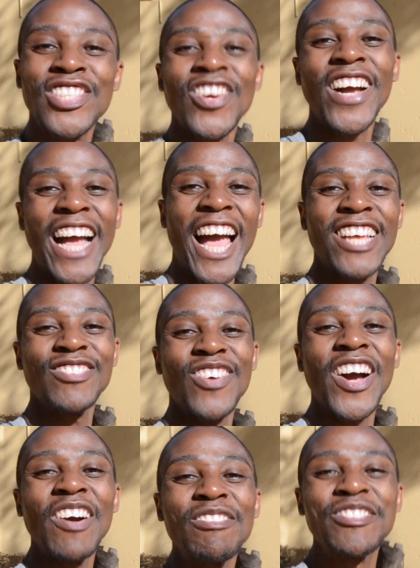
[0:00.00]
What's up guys,
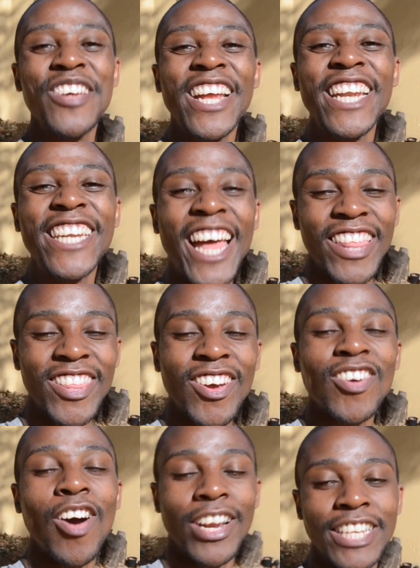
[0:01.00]
welcome to another
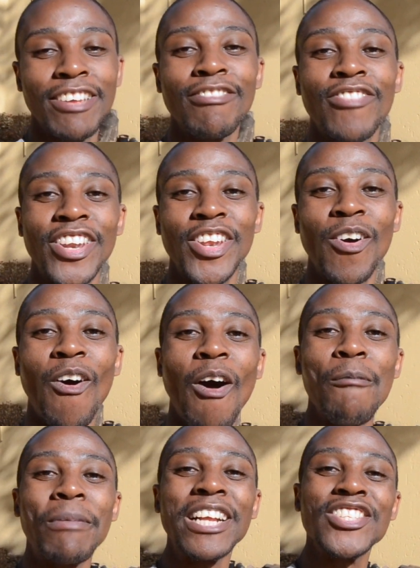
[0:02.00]
gardening video
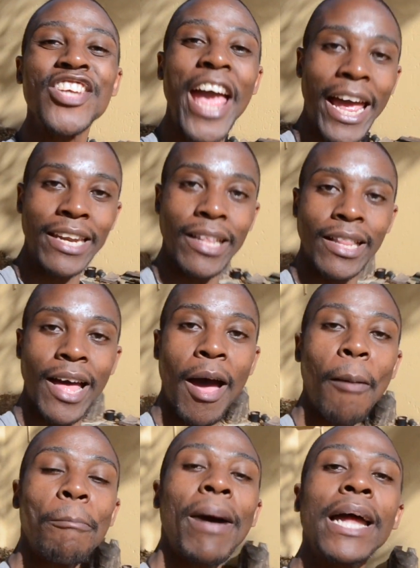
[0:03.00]
on my channel.
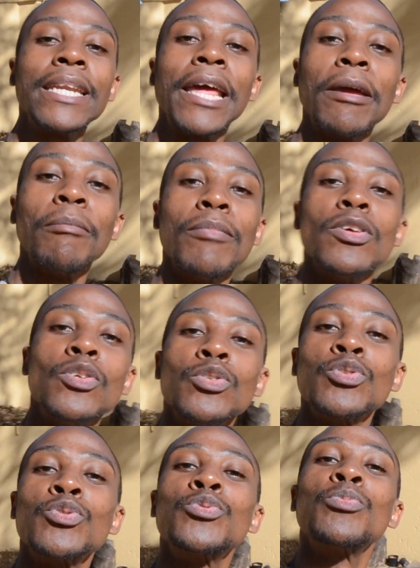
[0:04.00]
My name
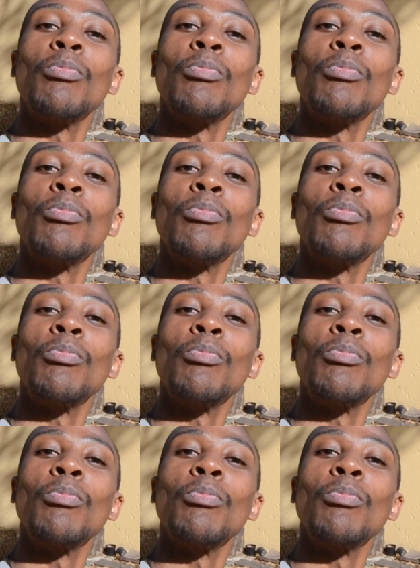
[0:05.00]
is